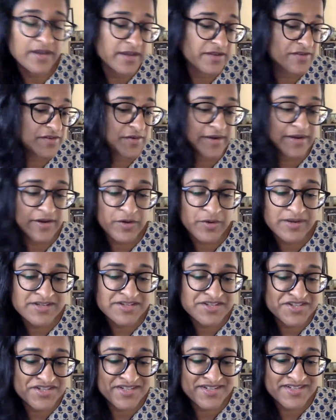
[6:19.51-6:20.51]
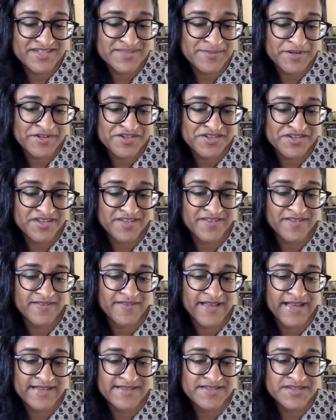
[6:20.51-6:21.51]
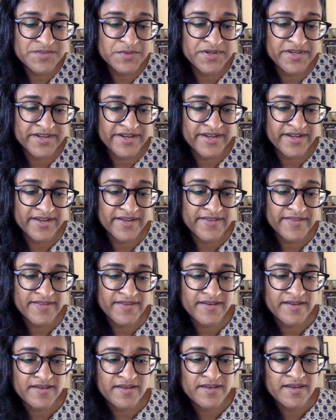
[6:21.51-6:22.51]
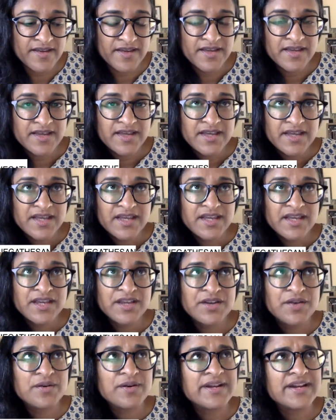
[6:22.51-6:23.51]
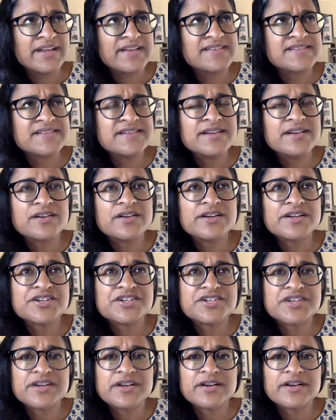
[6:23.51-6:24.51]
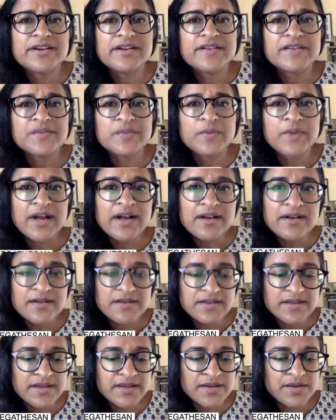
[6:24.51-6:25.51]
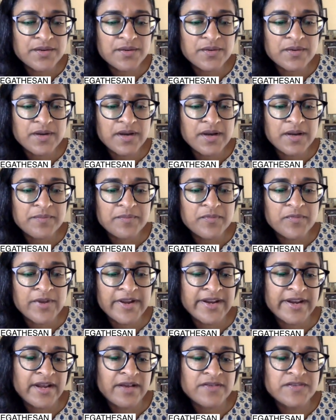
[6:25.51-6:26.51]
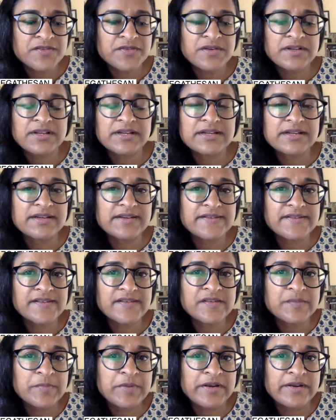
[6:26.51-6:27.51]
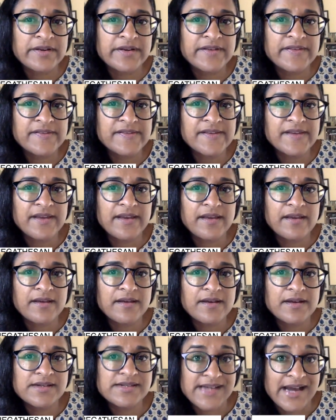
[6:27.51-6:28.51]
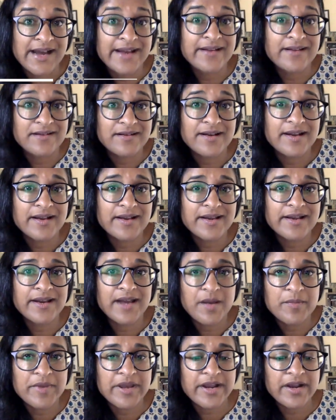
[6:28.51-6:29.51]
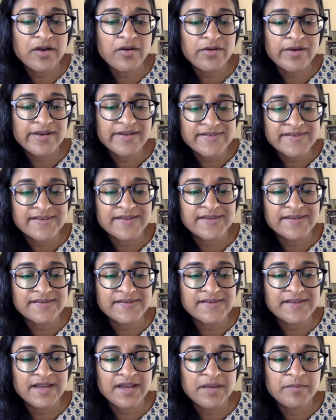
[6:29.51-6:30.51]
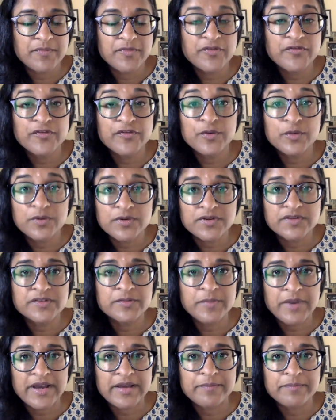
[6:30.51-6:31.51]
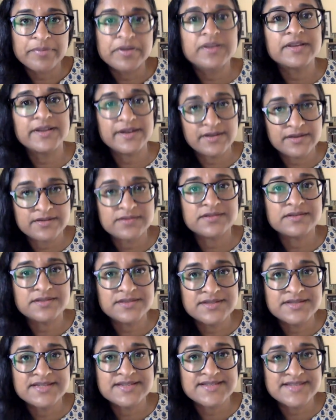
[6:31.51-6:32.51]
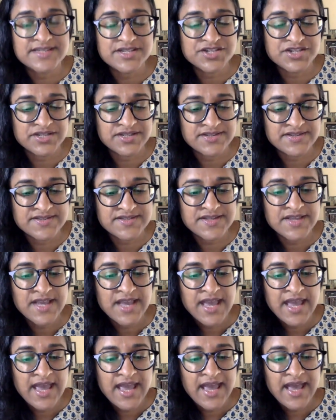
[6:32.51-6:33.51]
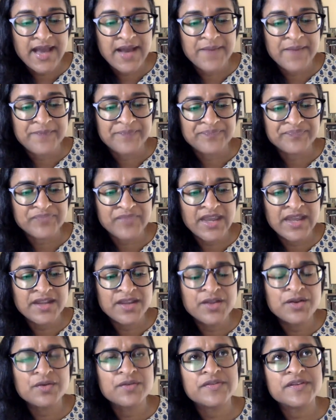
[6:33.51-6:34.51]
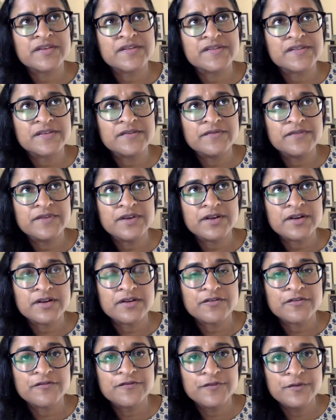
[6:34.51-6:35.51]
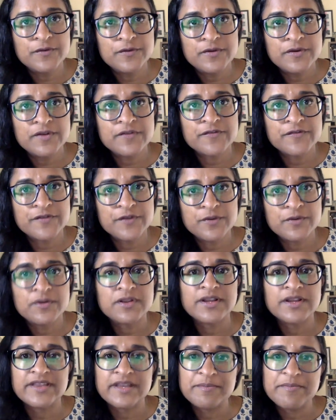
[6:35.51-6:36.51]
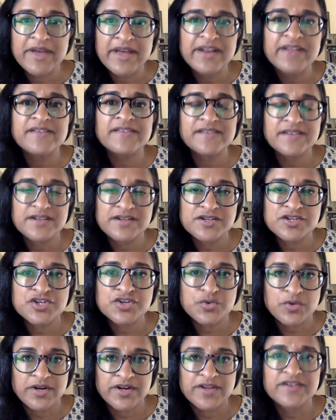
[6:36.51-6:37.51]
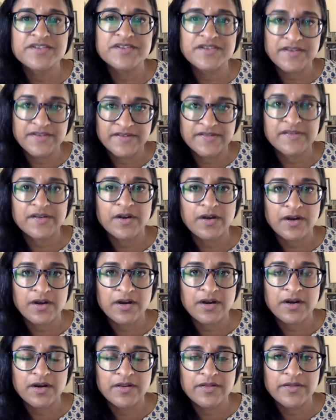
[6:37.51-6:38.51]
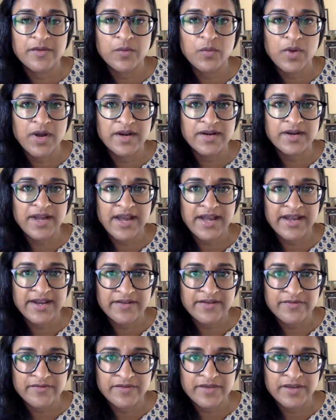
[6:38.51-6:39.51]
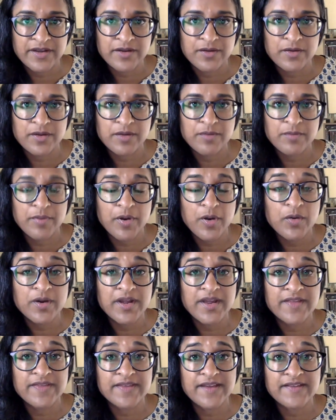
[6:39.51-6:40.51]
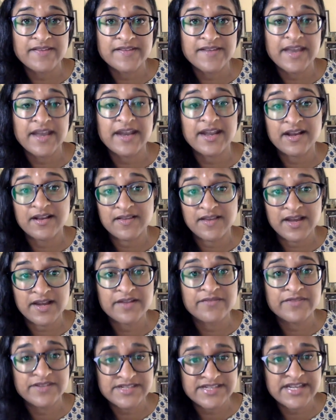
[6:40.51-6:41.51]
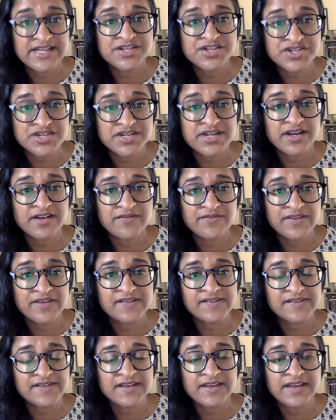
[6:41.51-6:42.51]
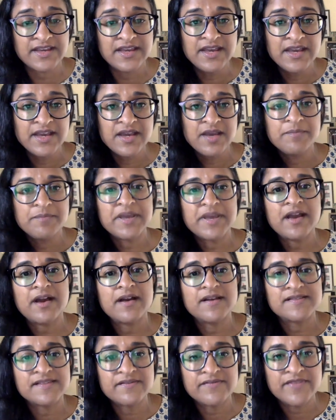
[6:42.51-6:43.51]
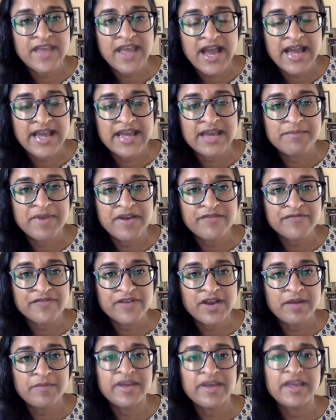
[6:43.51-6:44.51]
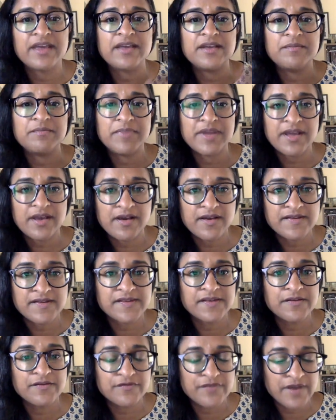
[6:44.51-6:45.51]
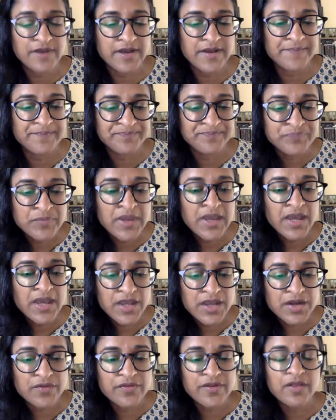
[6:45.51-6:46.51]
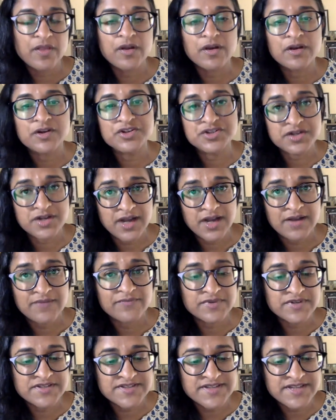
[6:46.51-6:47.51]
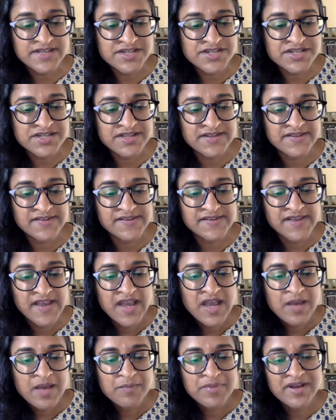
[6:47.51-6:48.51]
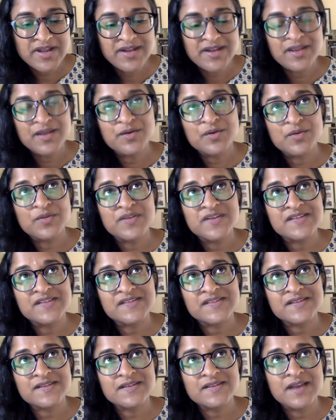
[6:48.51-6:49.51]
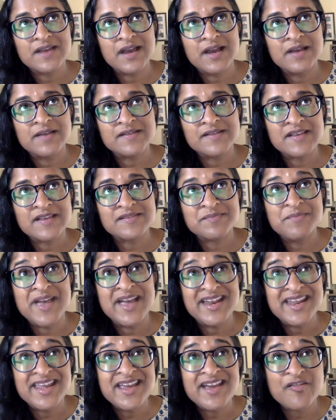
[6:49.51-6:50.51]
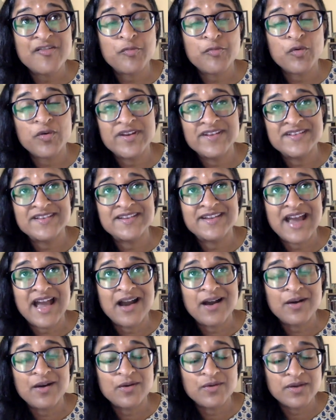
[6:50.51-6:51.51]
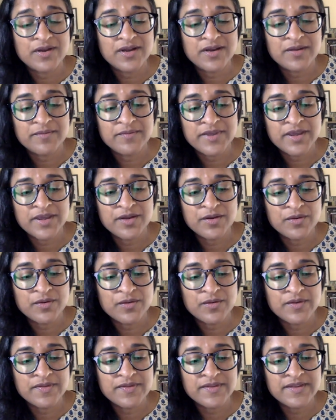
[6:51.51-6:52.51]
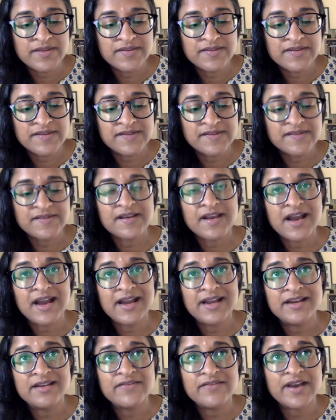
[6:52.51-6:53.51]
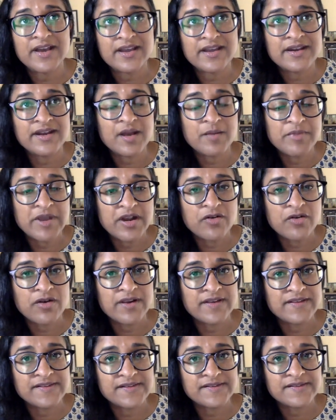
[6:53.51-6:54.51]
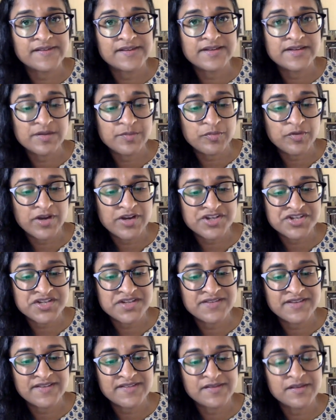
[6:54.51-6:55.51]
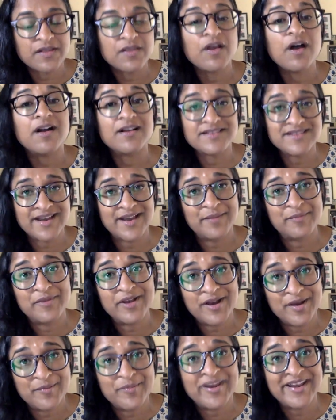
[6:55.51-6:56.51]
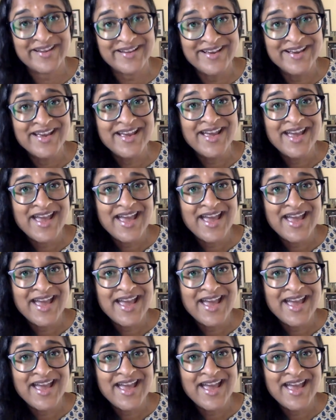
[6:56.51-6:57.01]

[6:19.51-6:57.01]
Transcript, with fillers: it's a, good, it's a great question, especially the last one, I think, you know, and as Nira shared as well, you know, um, right now, Sri Lanka is experiencing a dire economic crisis um, fueled by political decisions. Um, and, you know, the severe food, fuel, and the medicine shortages are the one kind of, you know, component that's getting a lot of attention, obviously, because of the I M F coming in, because of, um, you know, the larger conversations. But, you know, this As, as many have pointed out, um, you know, that this is a kind of economic crisis and depression that's a long time coming.